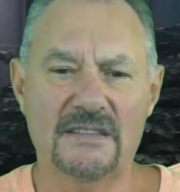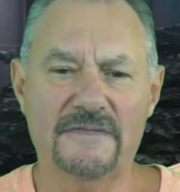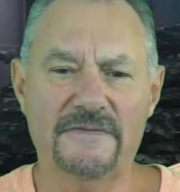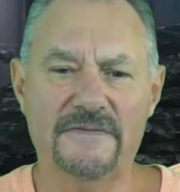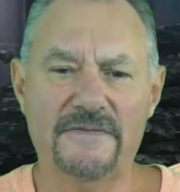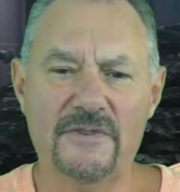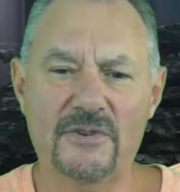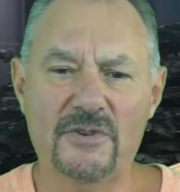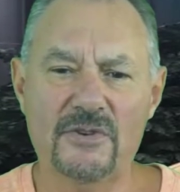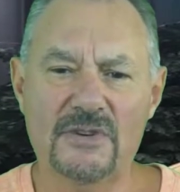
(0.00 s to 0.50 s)
The
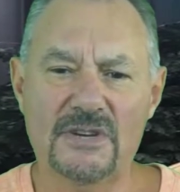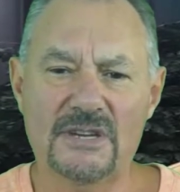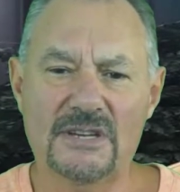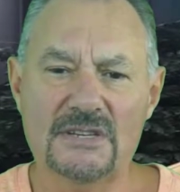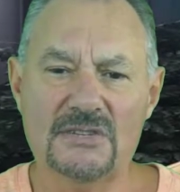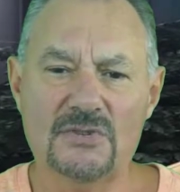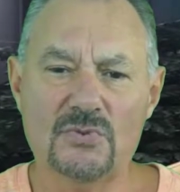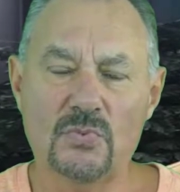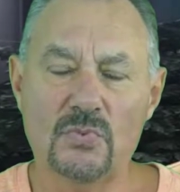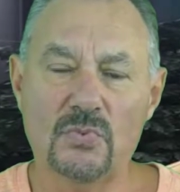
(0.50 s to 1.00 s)
food
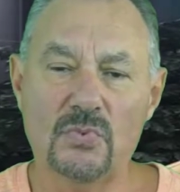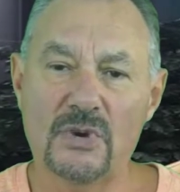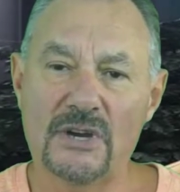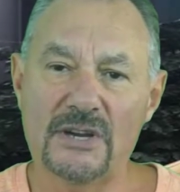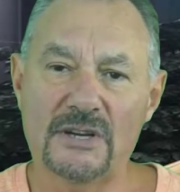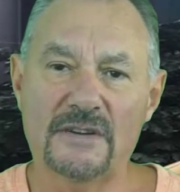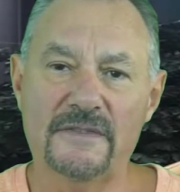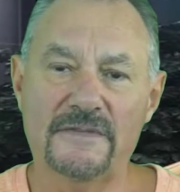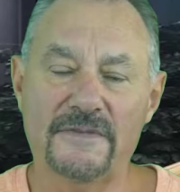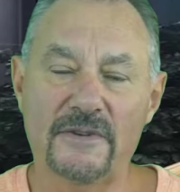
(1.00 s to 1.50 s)
is
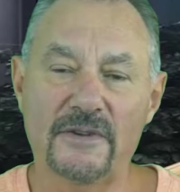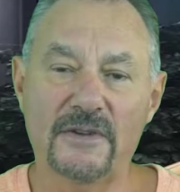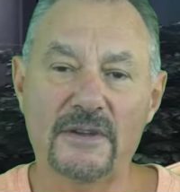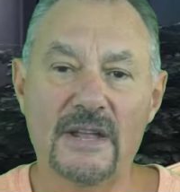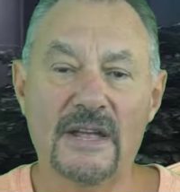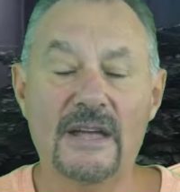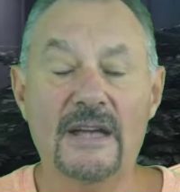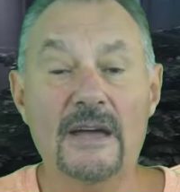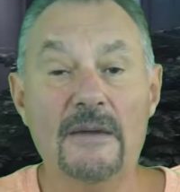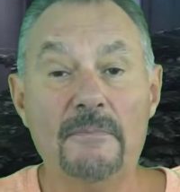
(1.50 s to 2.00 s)
wonderful.